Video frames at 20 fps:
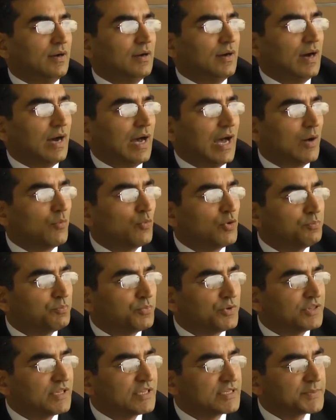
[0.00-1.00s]
I would
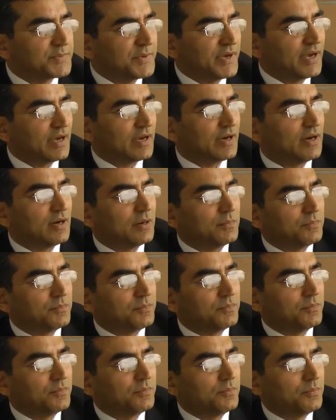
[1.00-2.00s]
put this way,
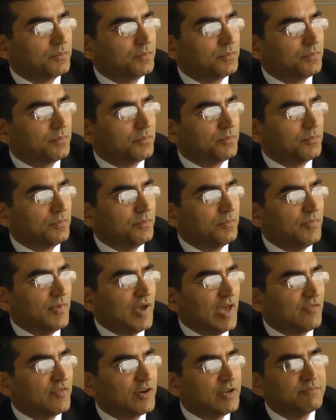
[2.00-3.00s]

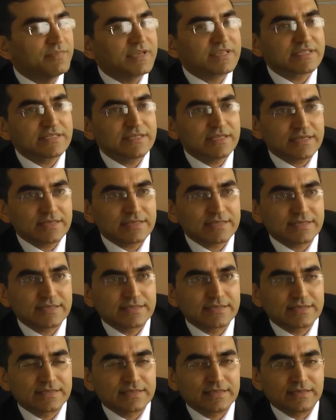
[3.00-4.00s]
every
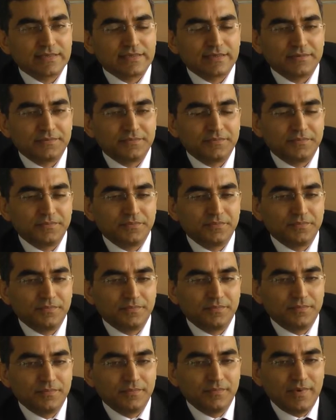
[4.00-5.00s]
business
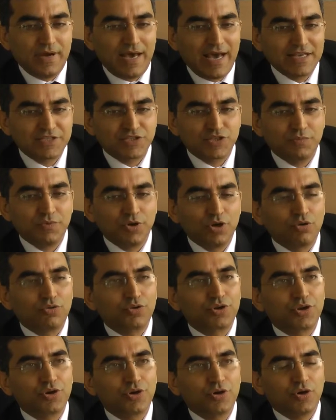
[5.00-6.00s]
has to be
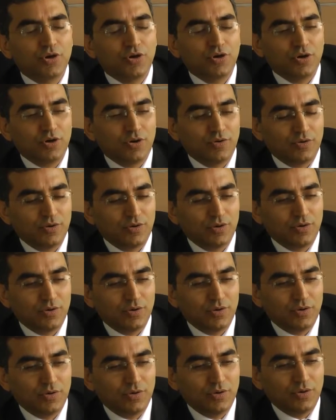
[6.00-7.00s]
looked
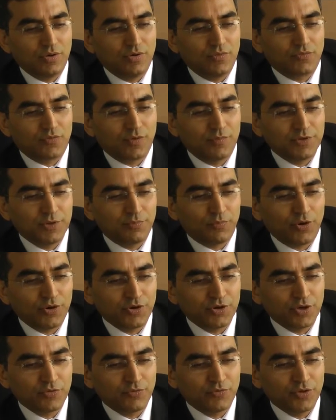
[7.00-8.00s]
from the
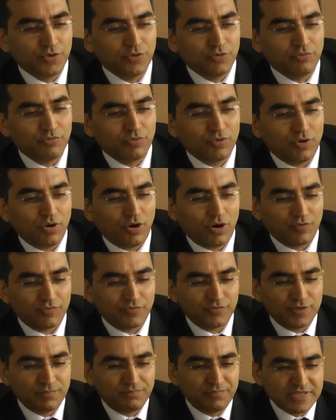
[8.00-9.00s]
point of view
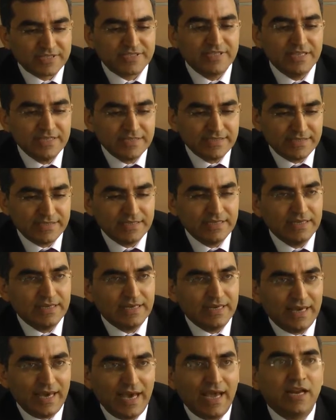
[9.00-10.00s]
of the business
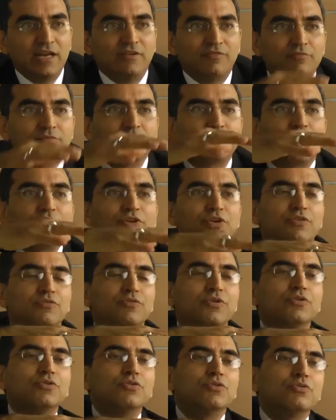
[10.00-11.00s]
and from the point of
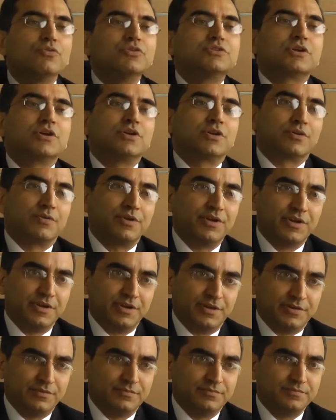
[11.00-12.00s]
view who is controlling it.